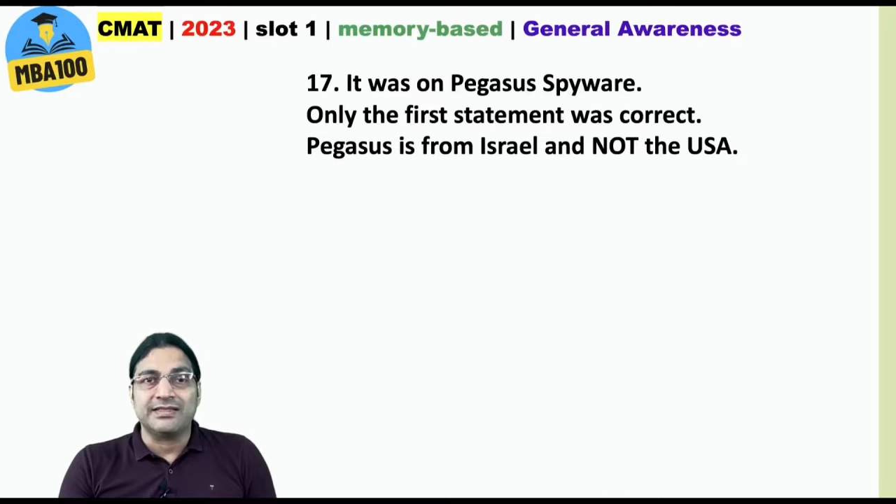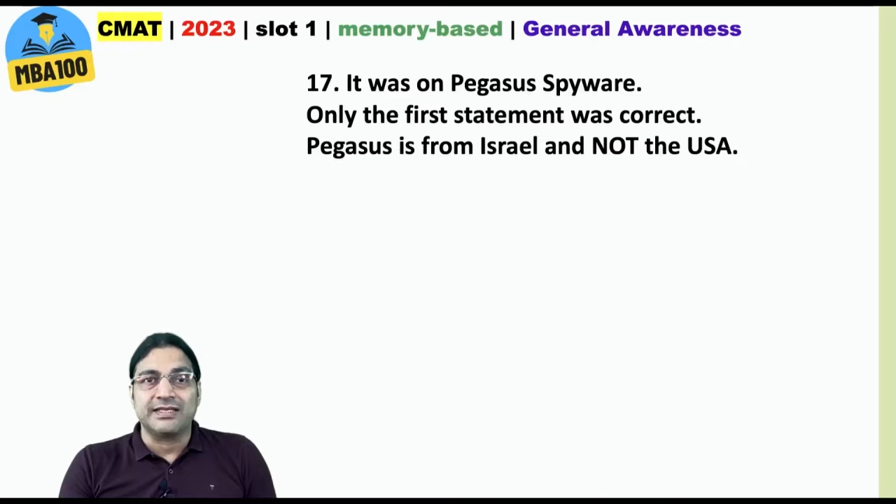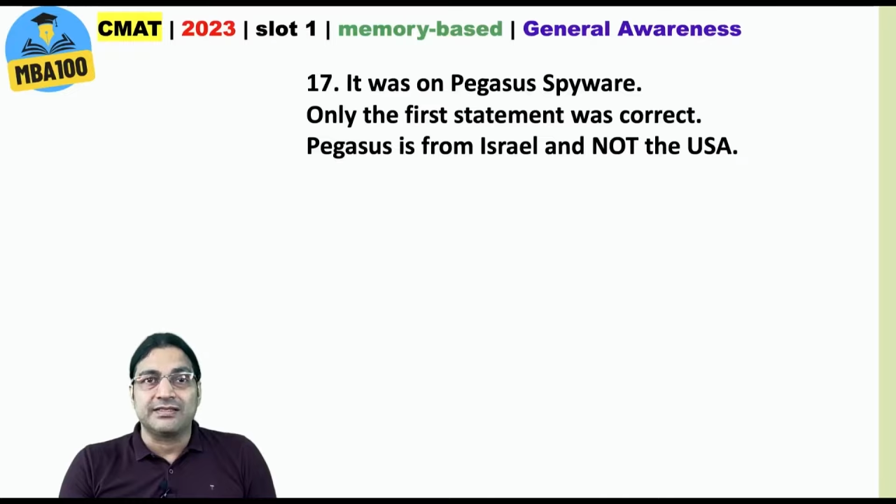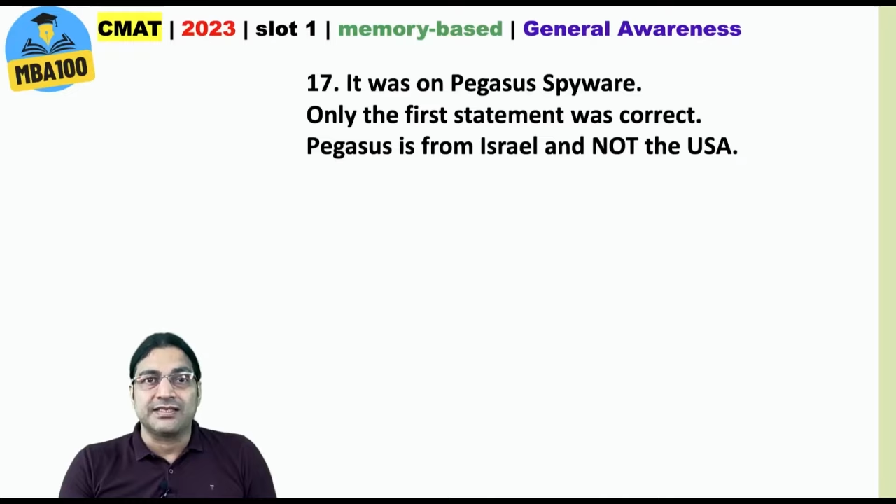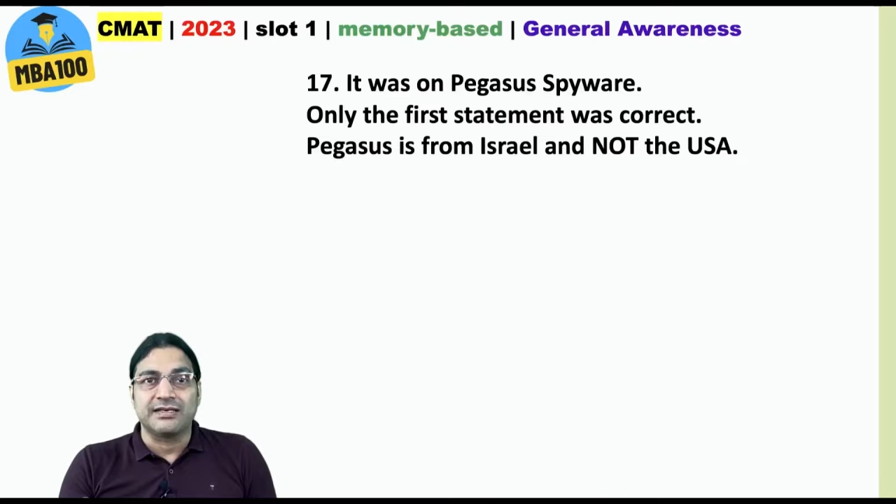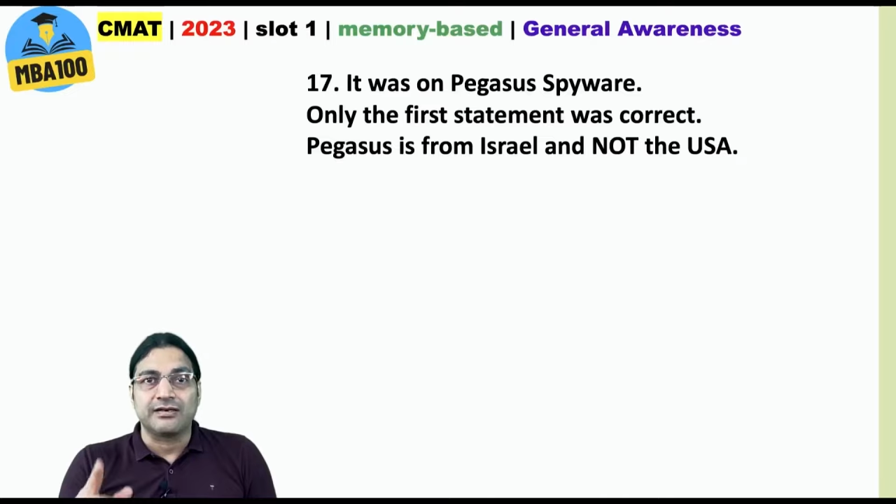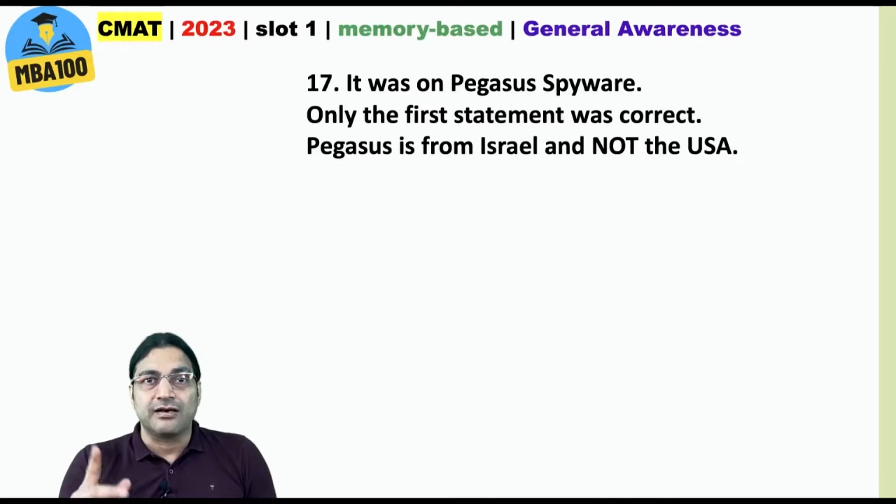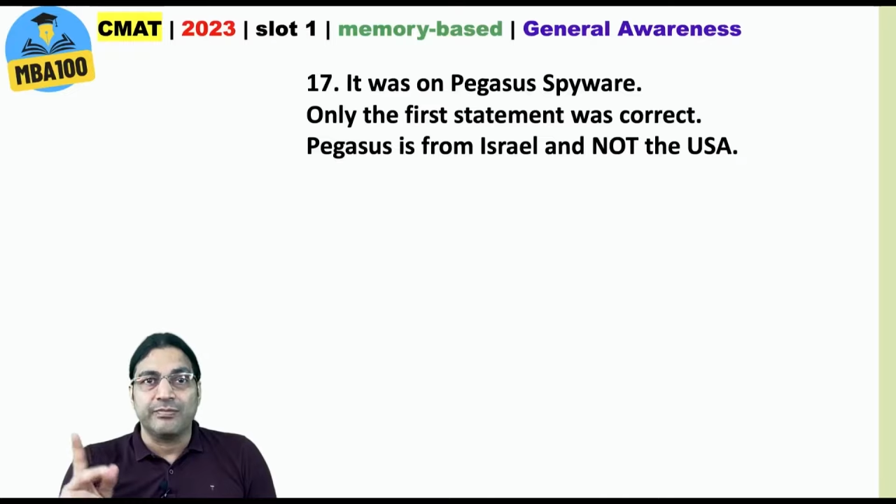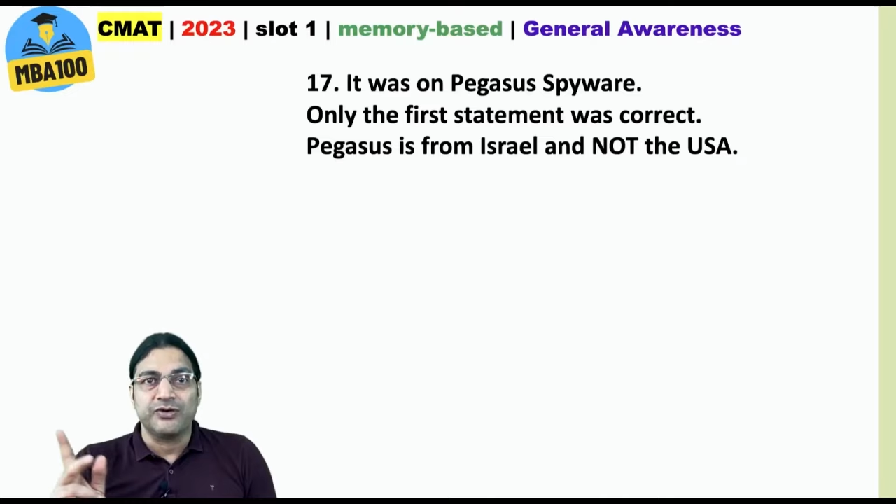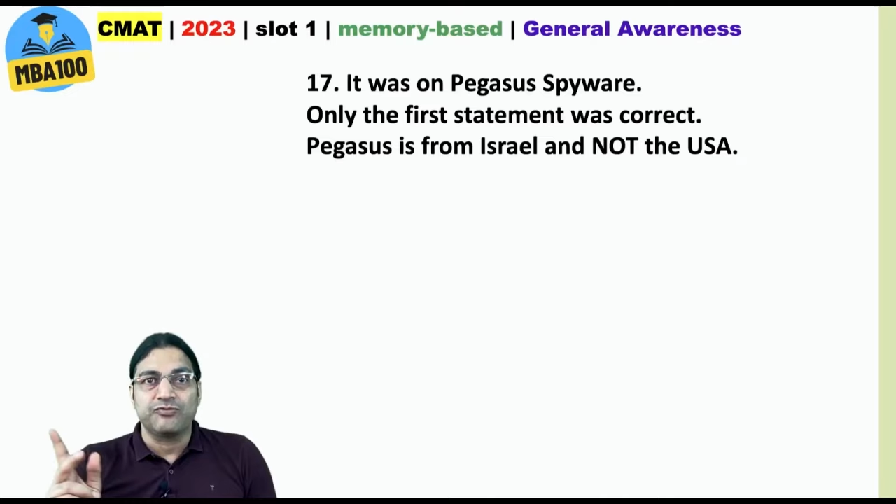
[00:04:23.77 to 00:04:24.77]
that the central
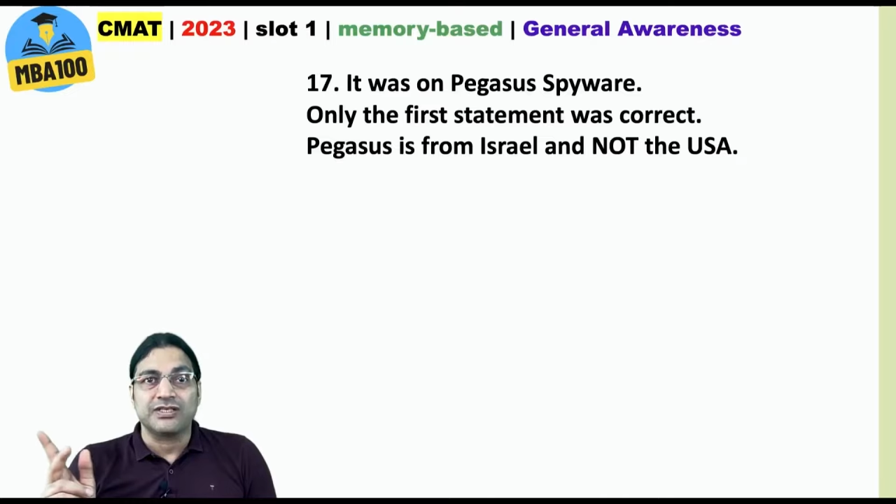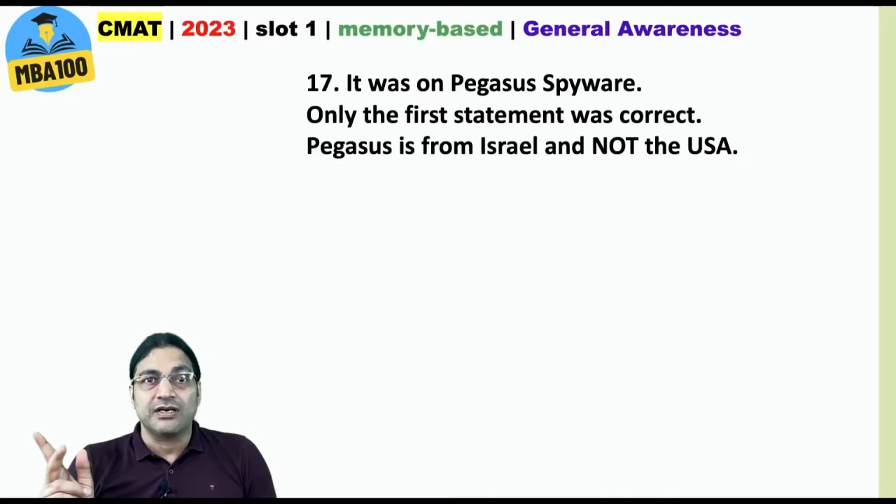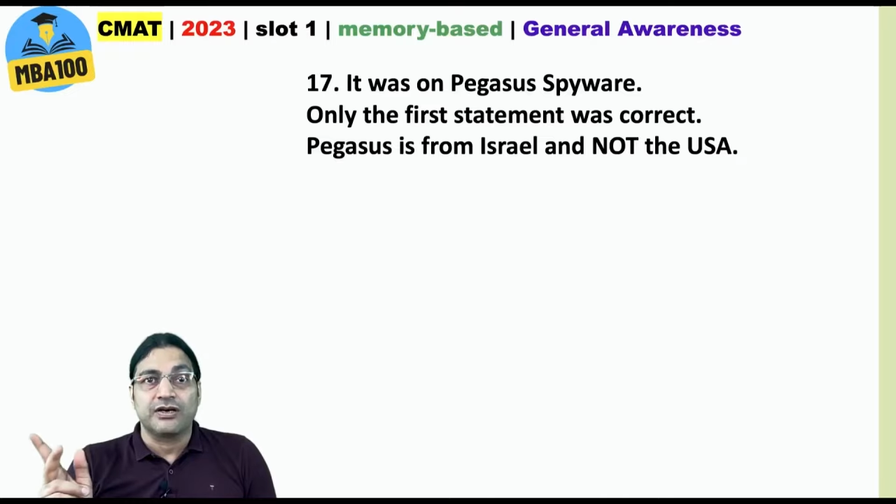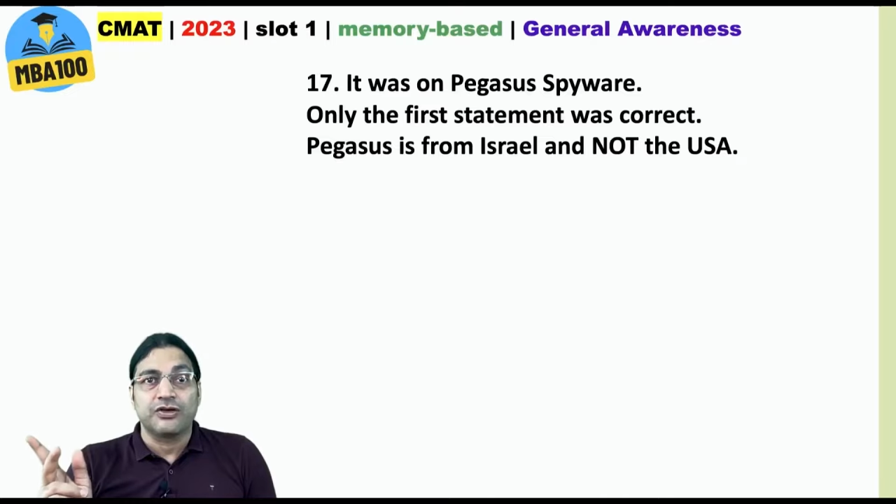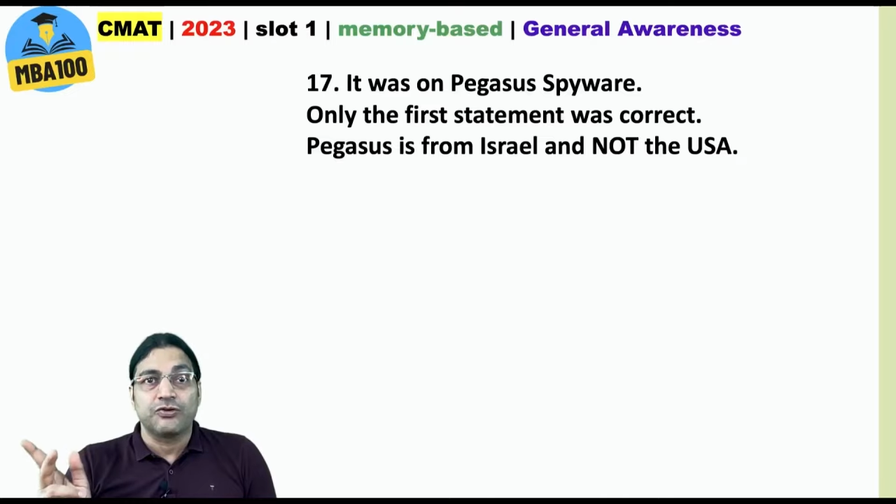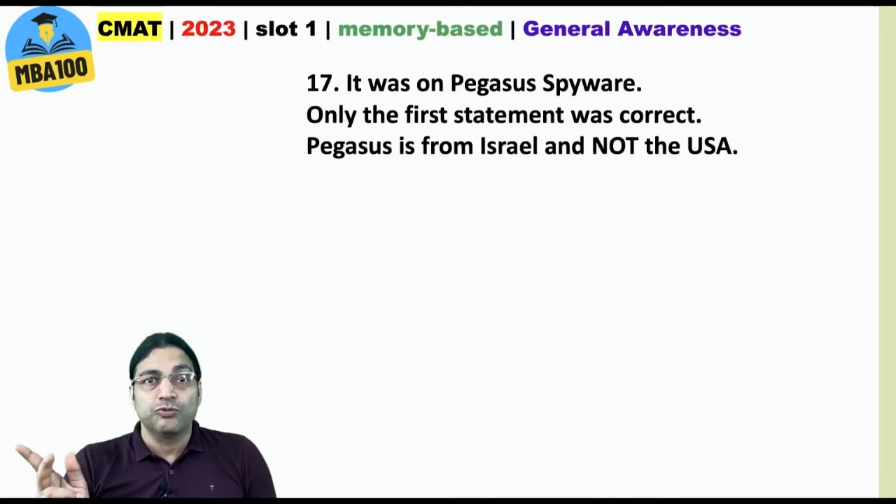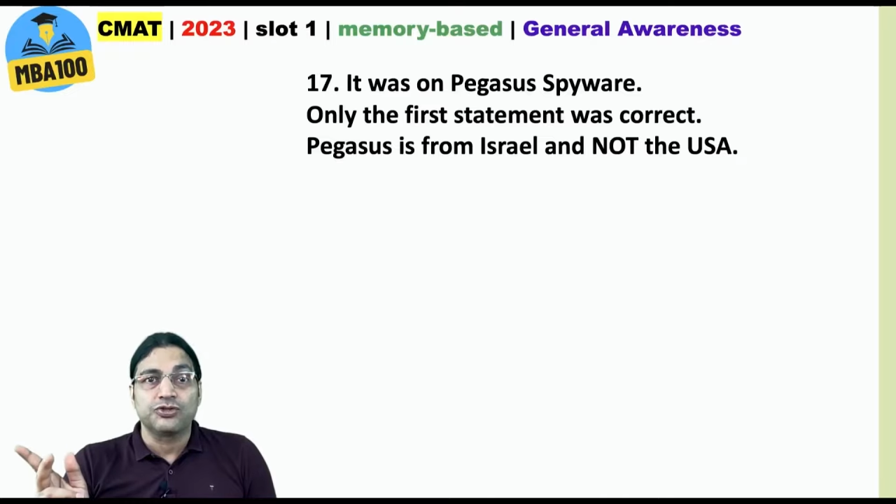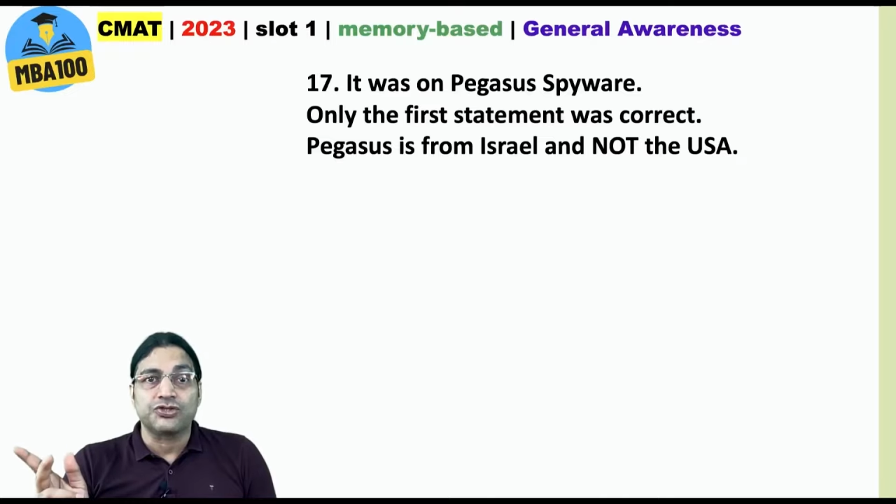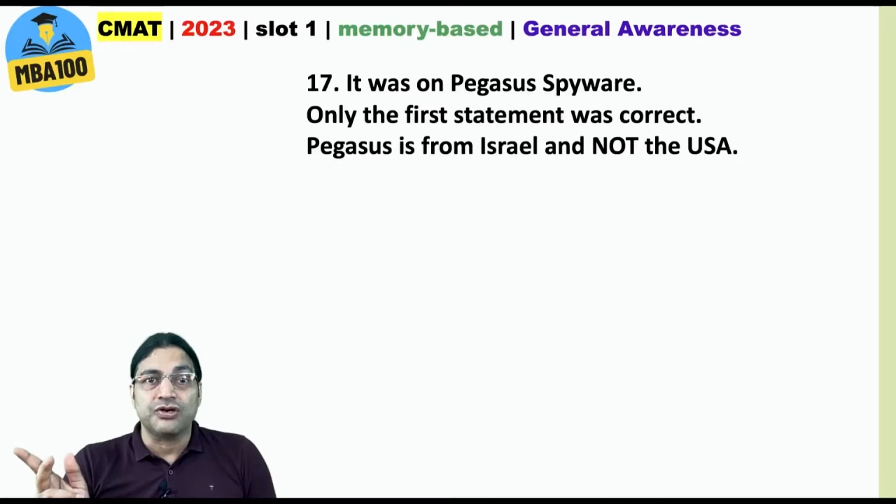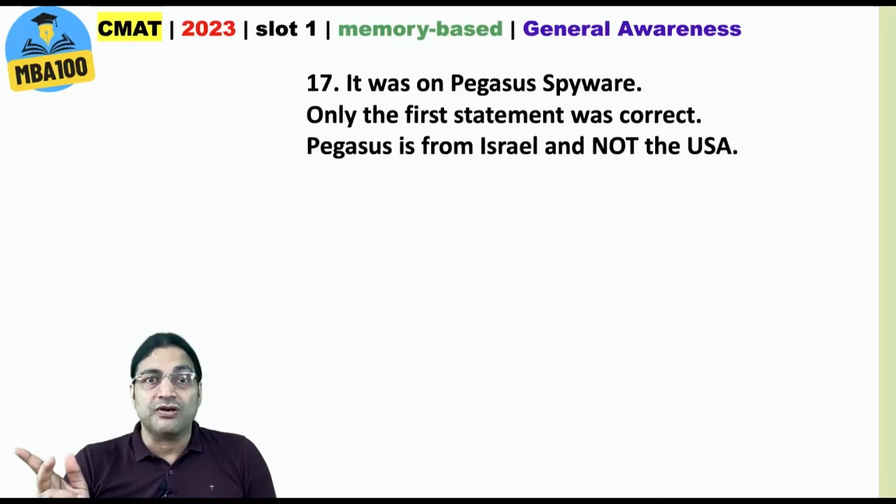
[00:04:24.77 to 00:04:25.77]
government was
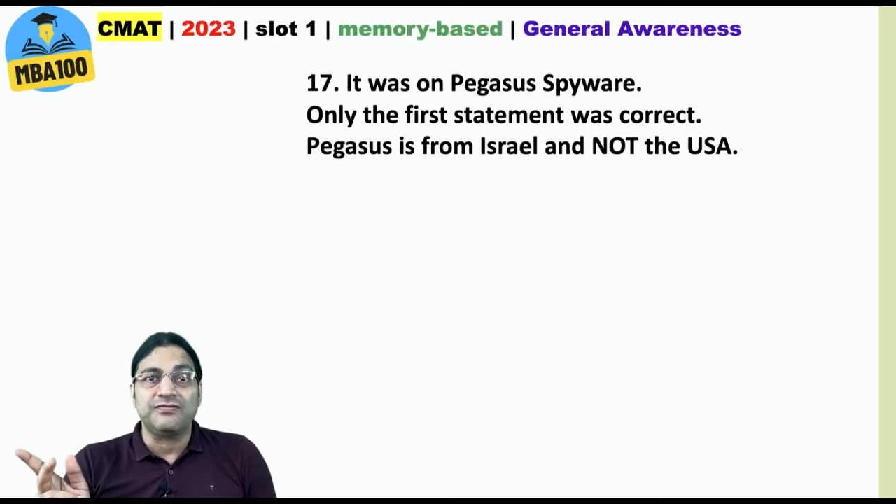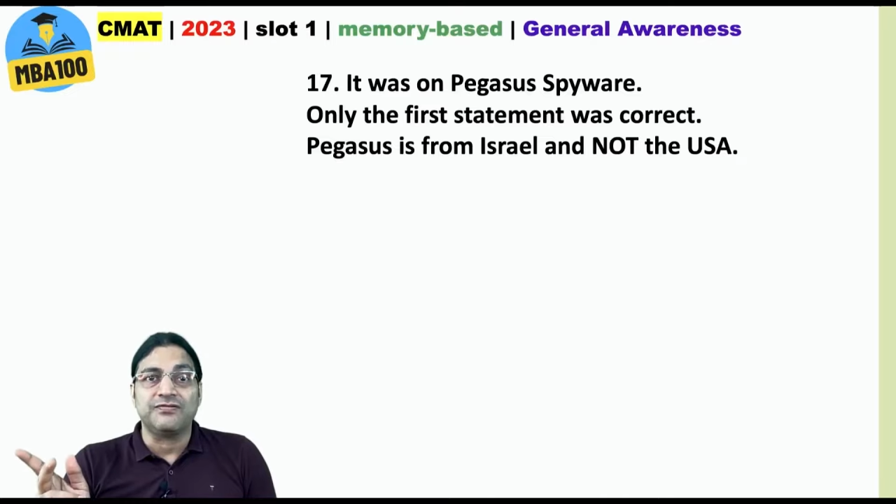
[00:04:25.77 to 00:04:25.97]
accused of